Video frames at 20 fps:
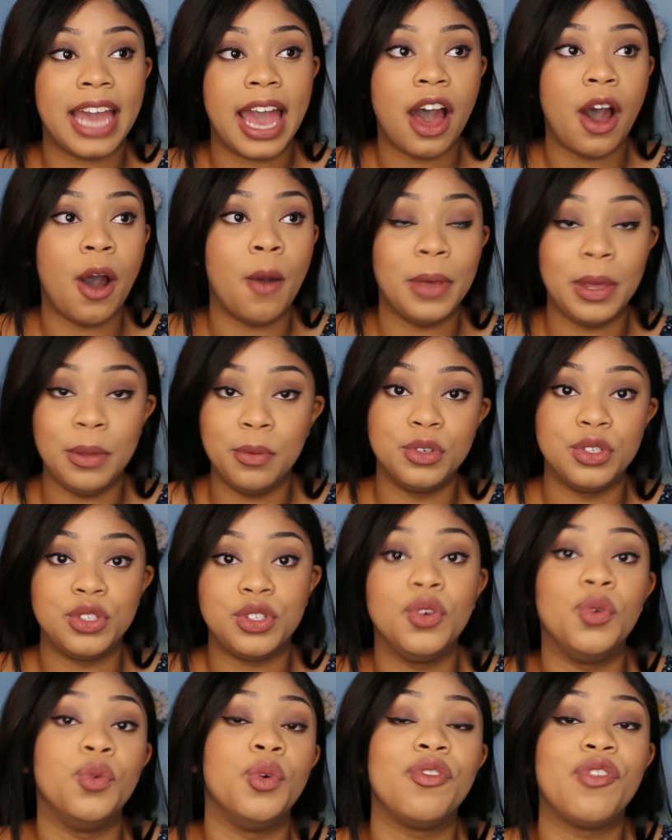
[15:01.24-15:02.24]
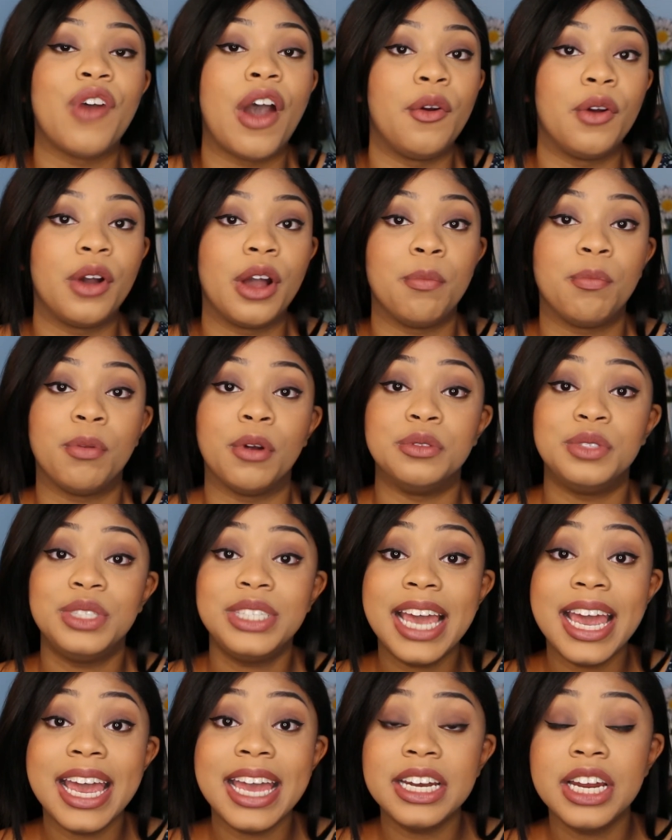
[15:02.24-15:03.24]
how people do with Final Cut Pro
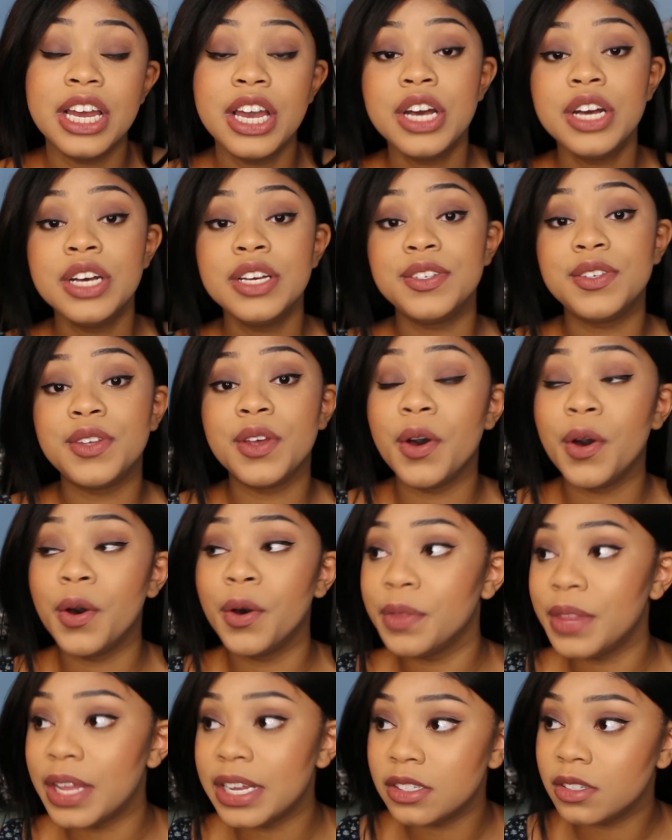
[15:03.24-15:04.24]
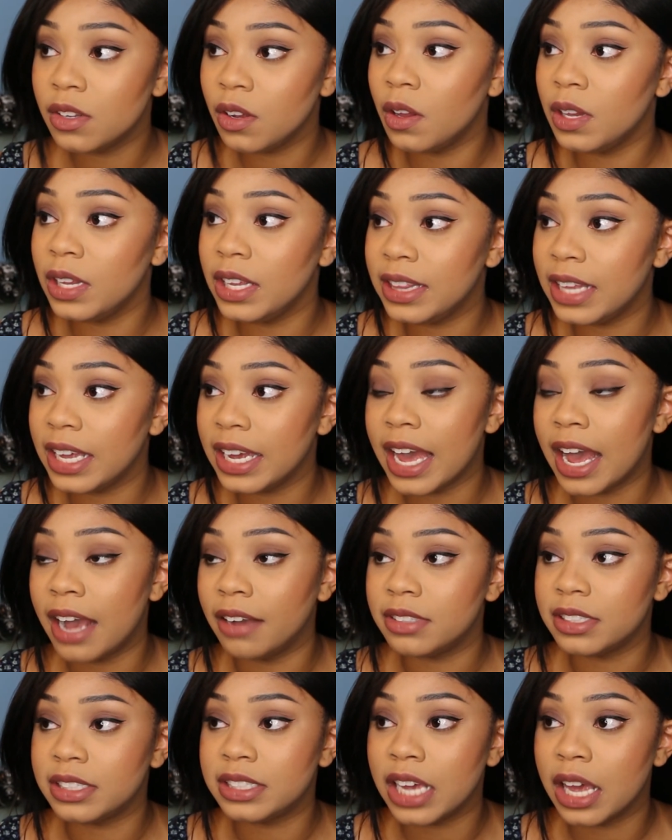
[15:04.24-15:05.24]
10. So that's the only thing I
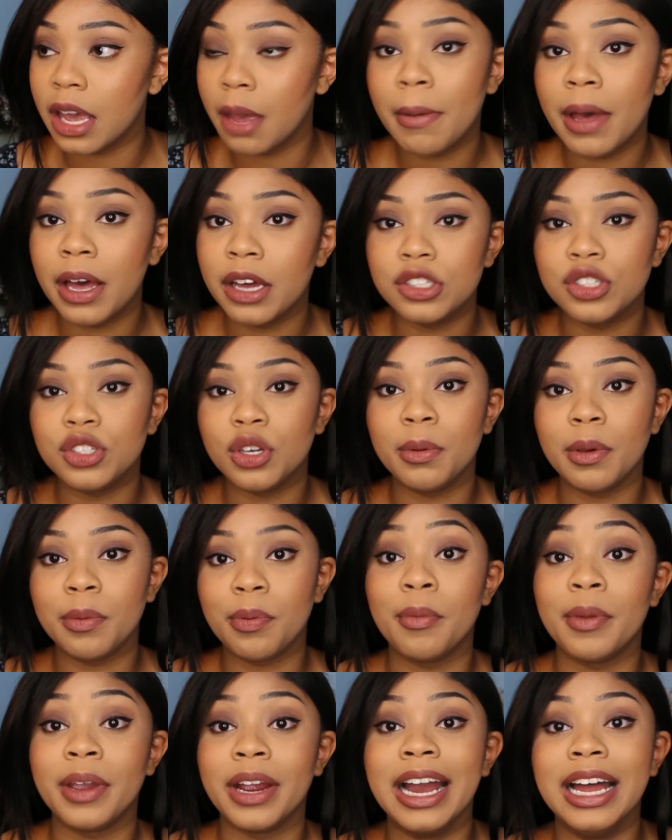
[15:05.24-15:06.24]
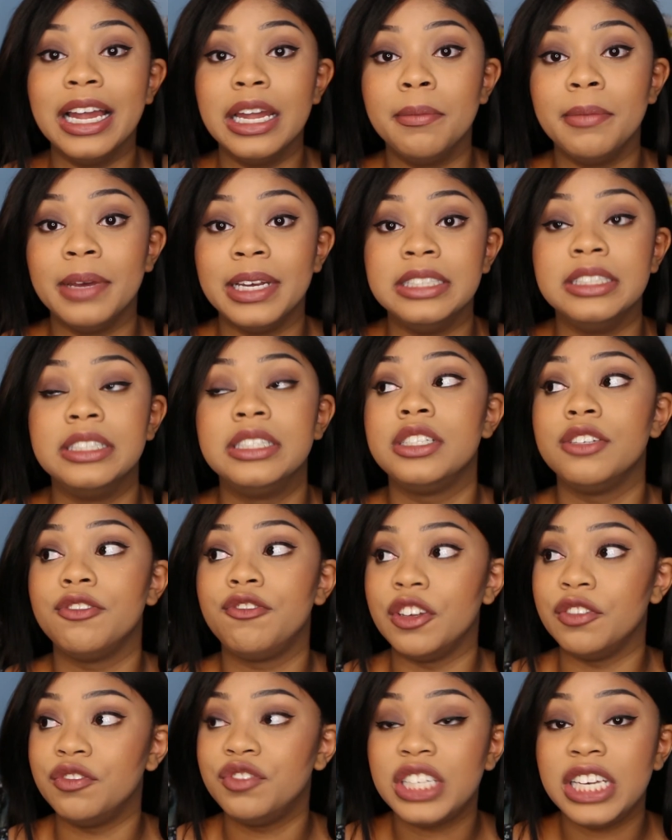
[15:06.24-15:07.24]
have to say about Adobe Premiere Elements
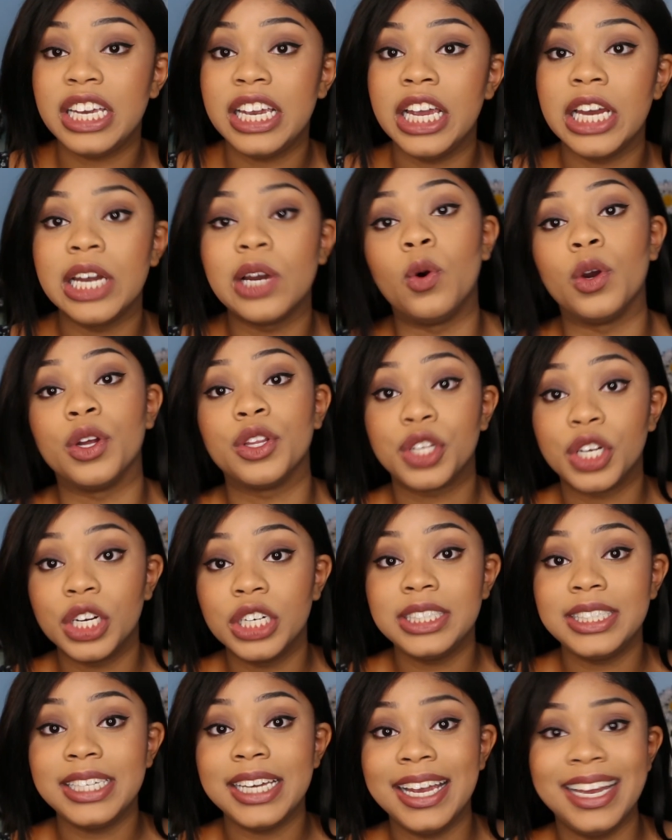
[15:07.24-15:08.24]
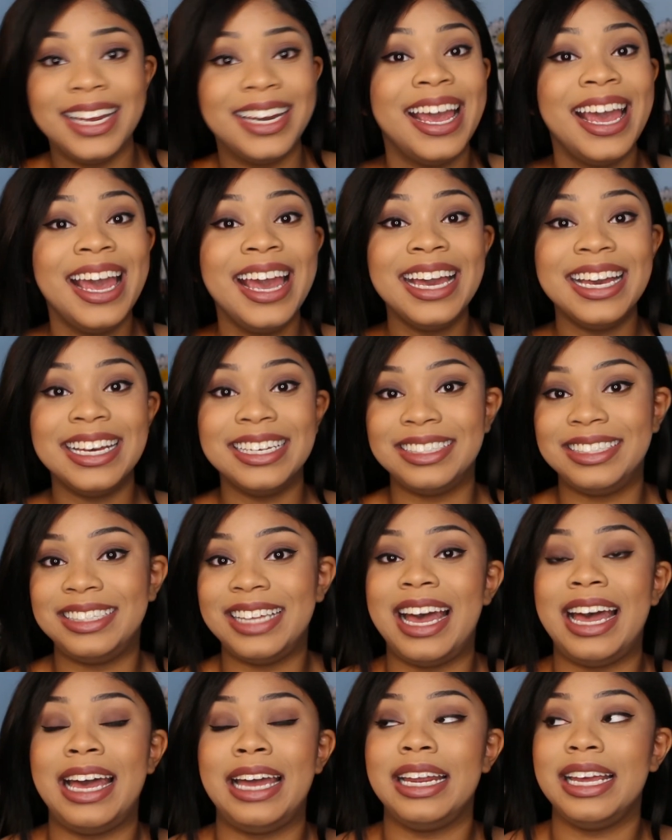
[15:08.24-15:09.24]
15 or 13 is
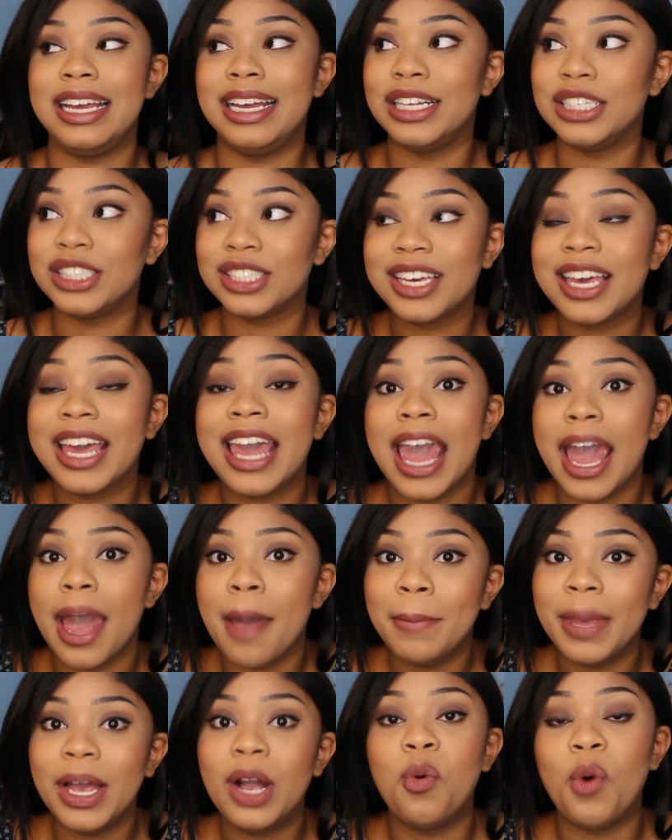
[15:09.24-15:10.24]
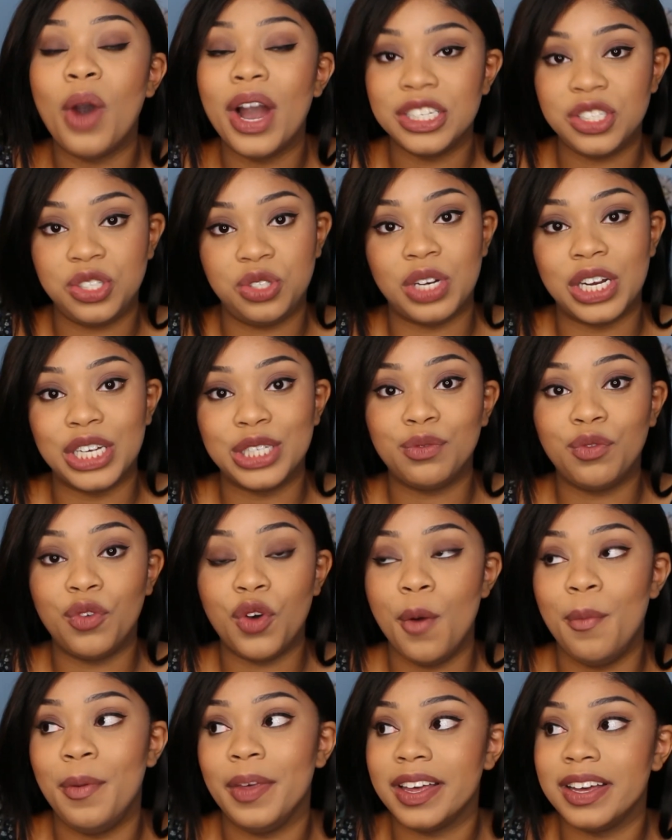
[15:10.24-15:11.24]
that it can be quite
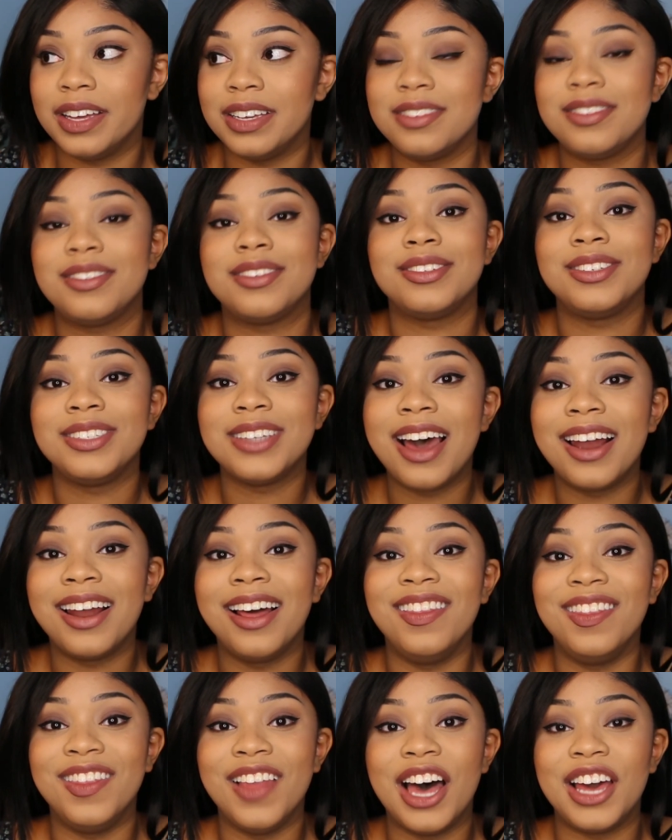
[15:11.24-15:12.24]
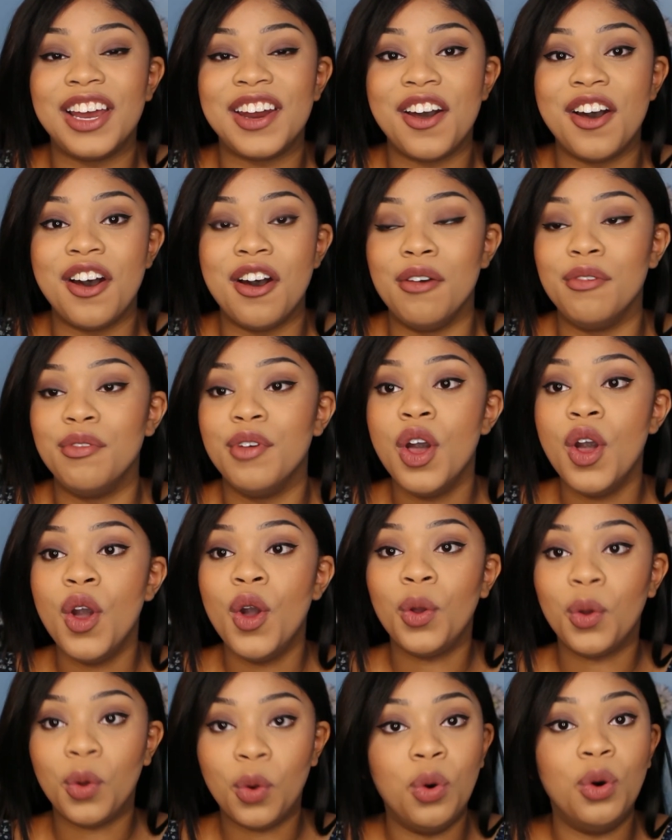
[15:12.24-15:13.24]
stressful because there's not a lot of
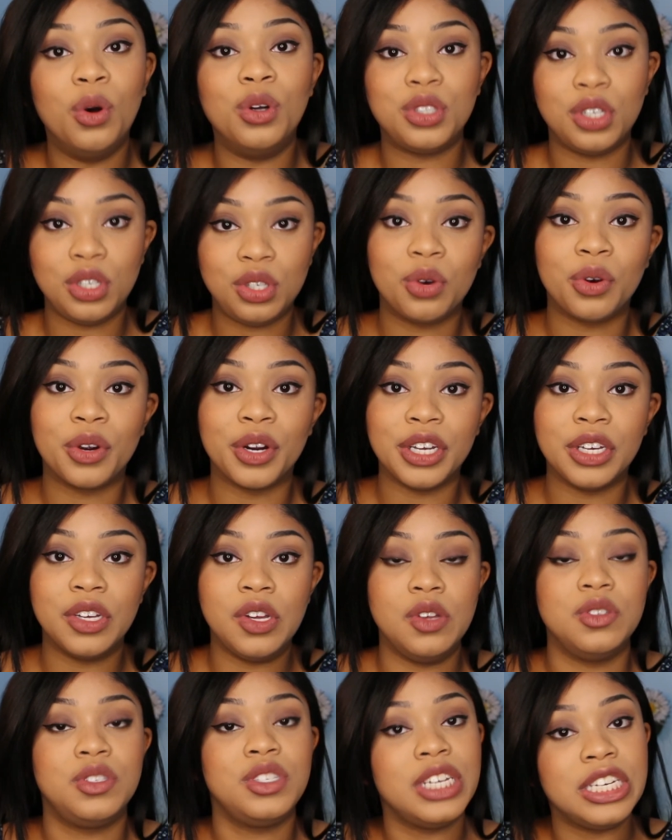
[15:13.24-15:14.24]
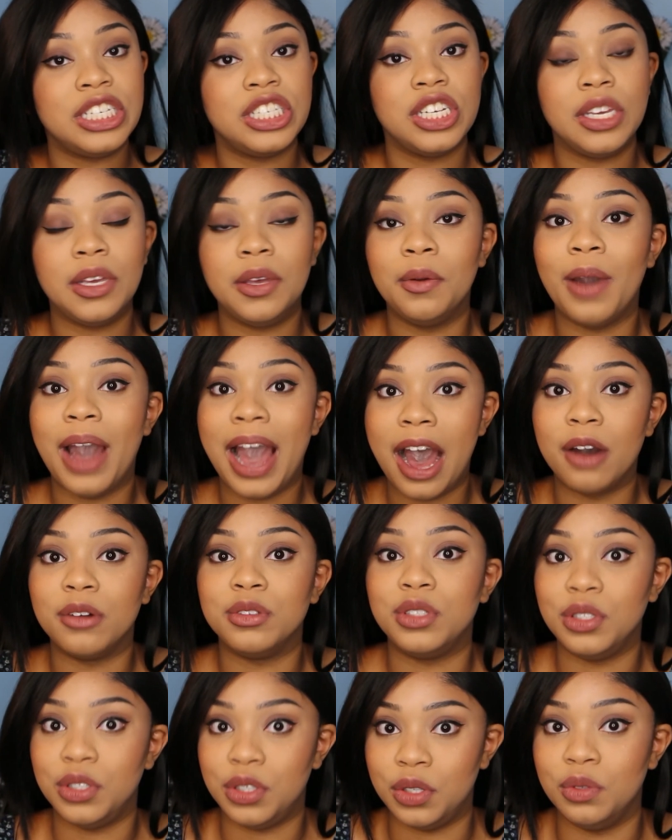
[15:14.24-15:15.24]
cool tutorials teaching you how
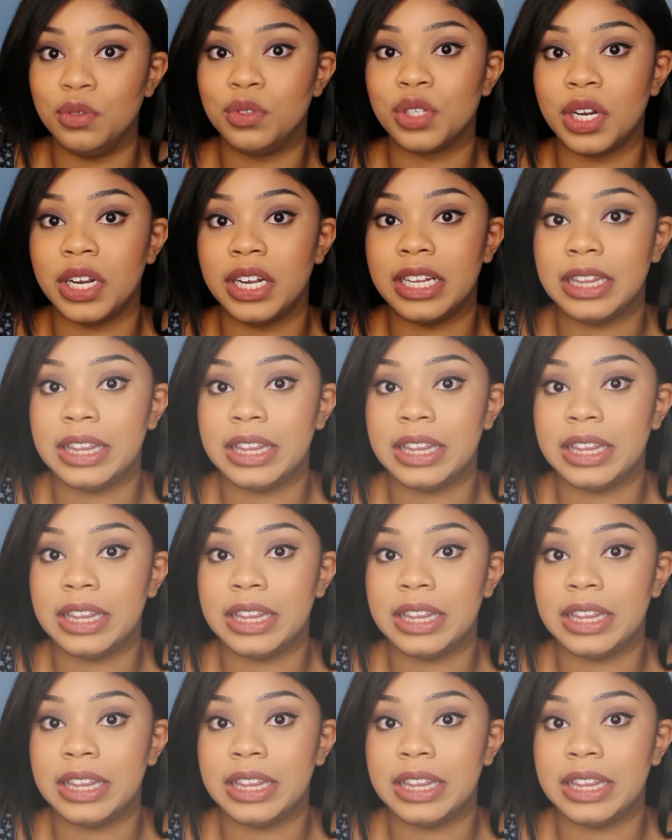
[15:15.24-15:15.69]
to do certain